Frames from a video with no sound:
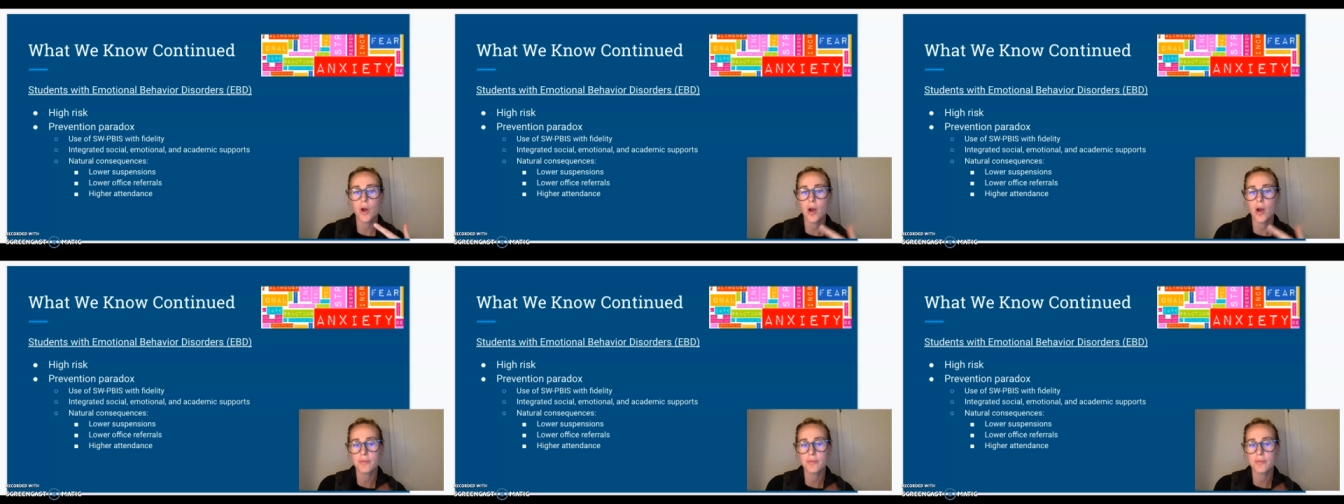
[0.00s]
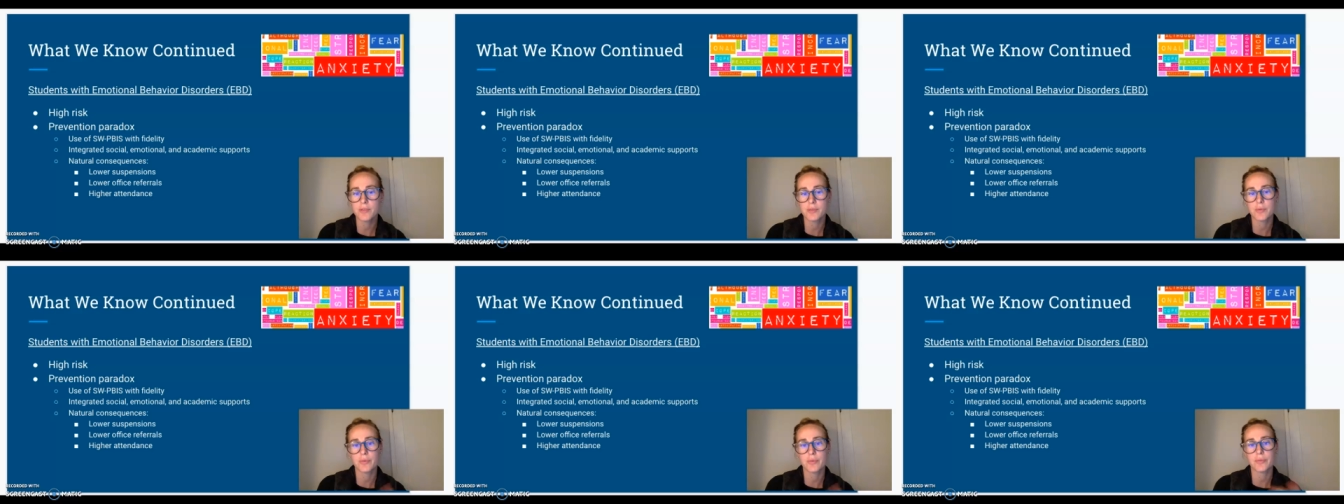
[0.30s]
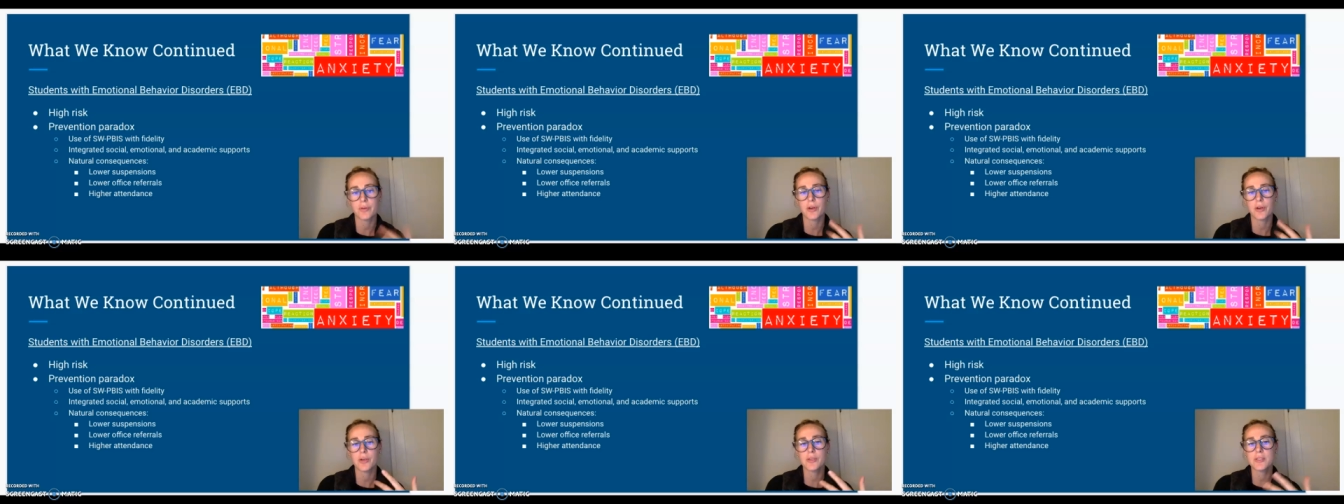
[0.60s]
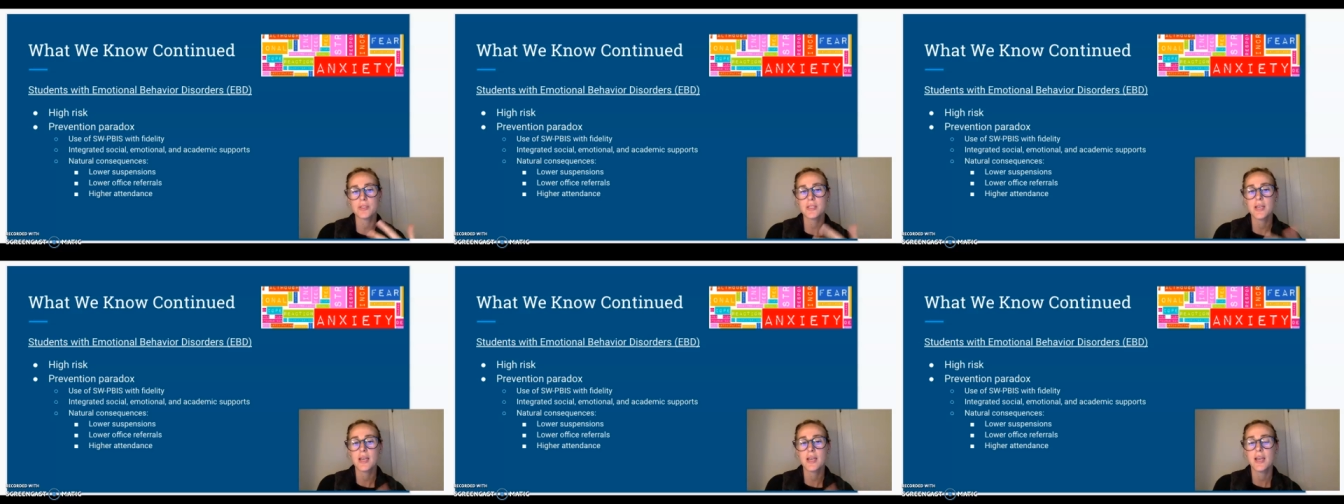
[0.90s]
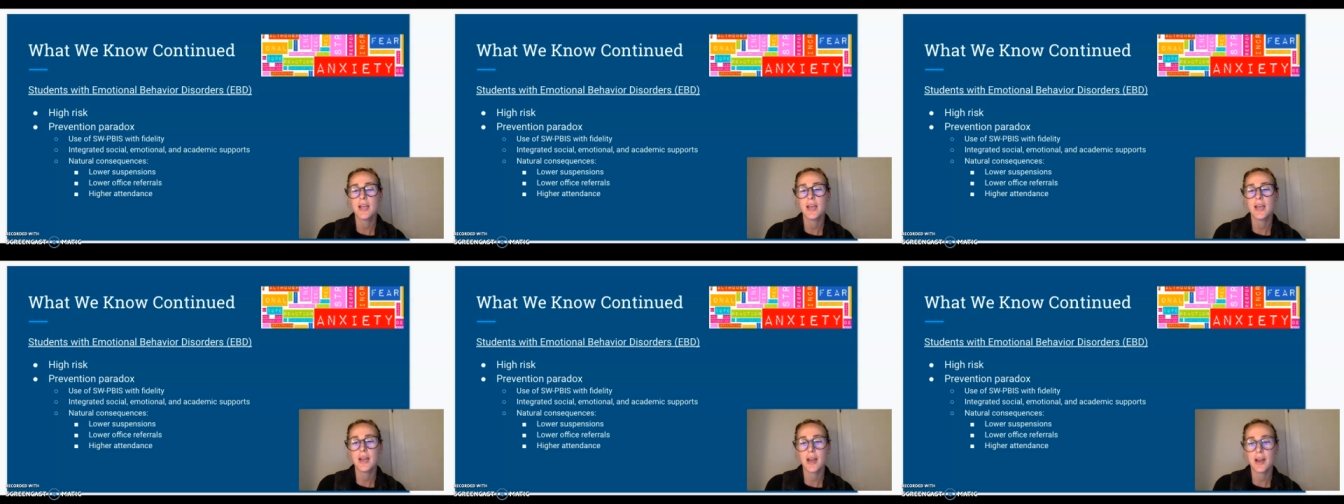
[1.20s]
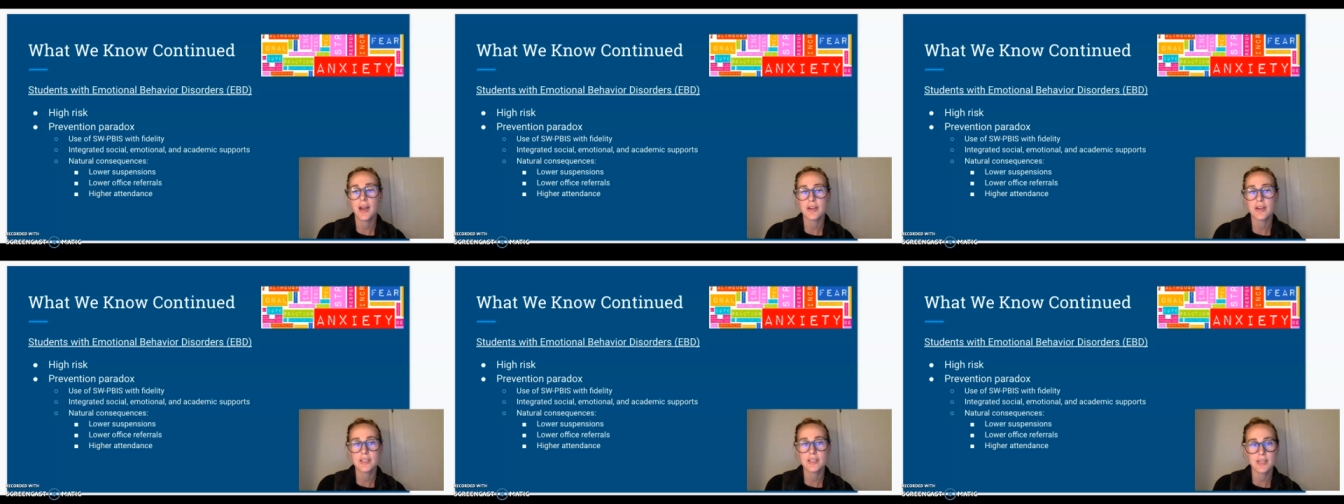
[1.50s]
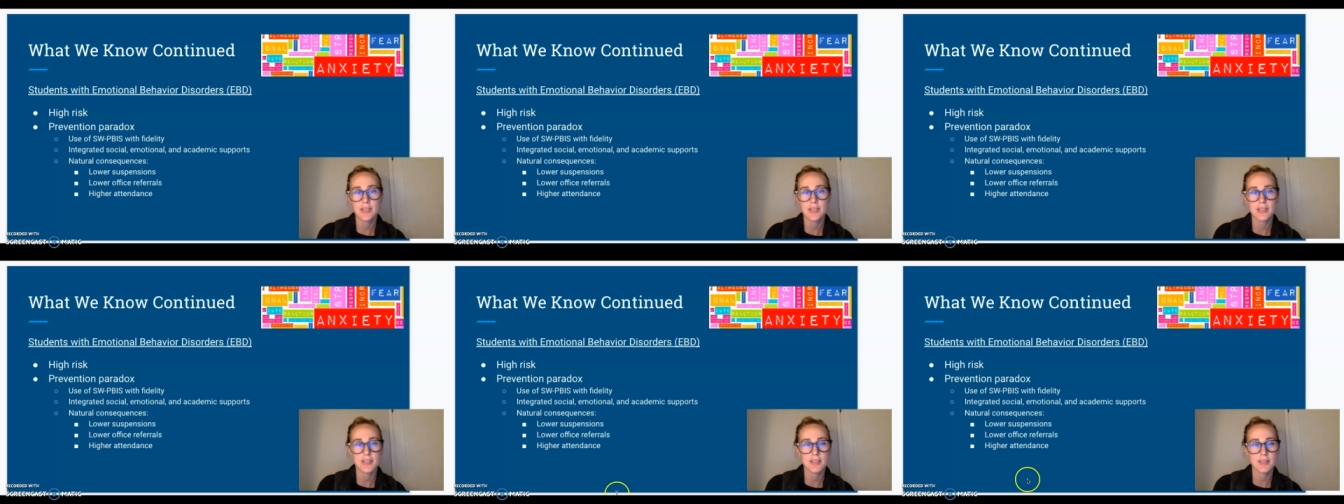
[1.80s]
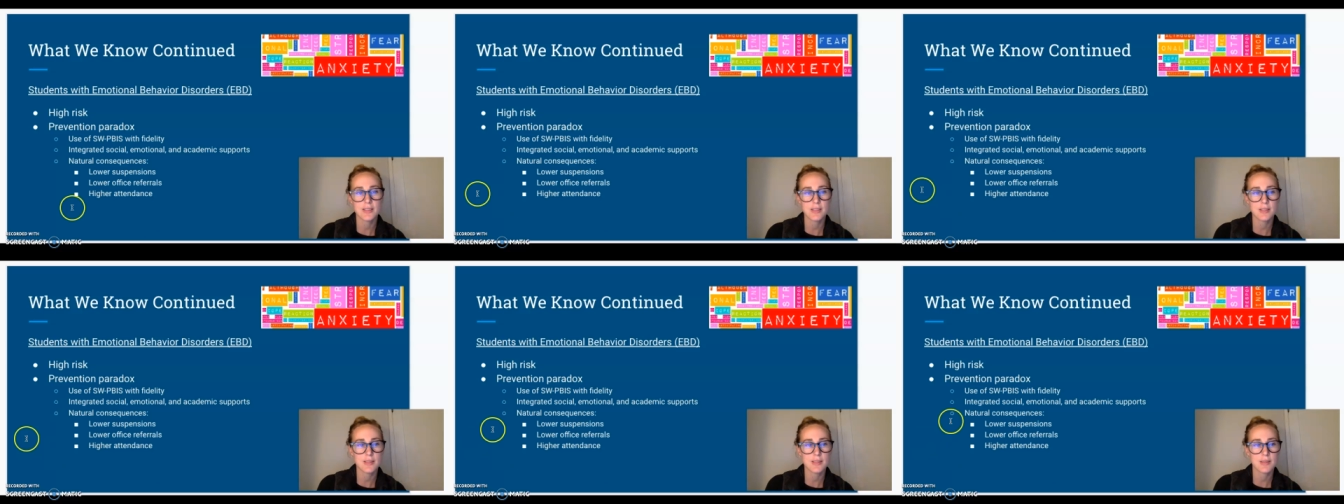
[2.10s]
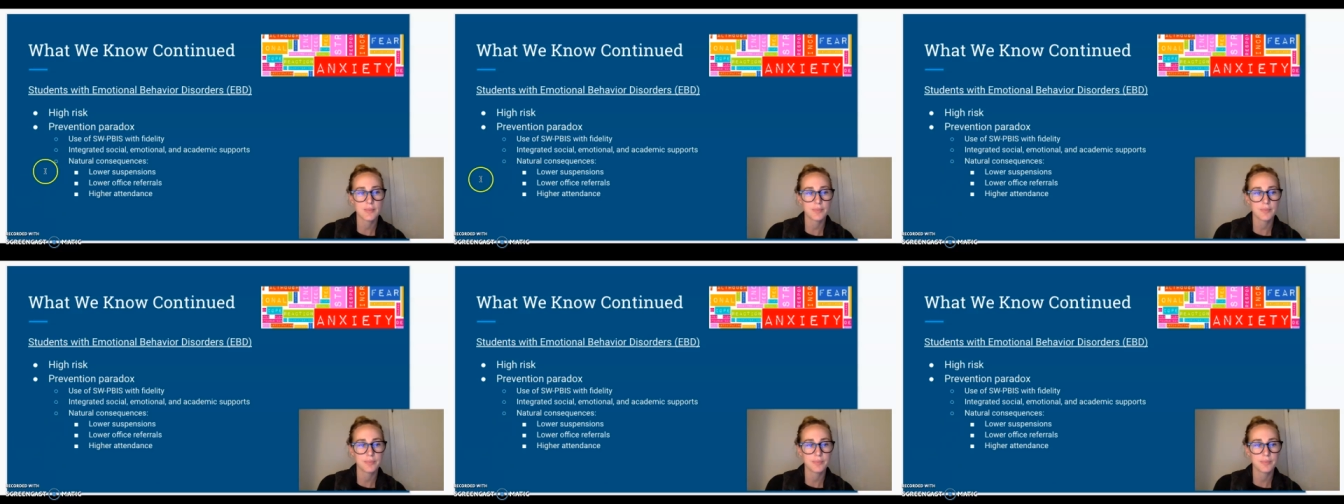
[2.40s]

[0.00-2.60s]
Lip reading: office referrals, and higher attendance.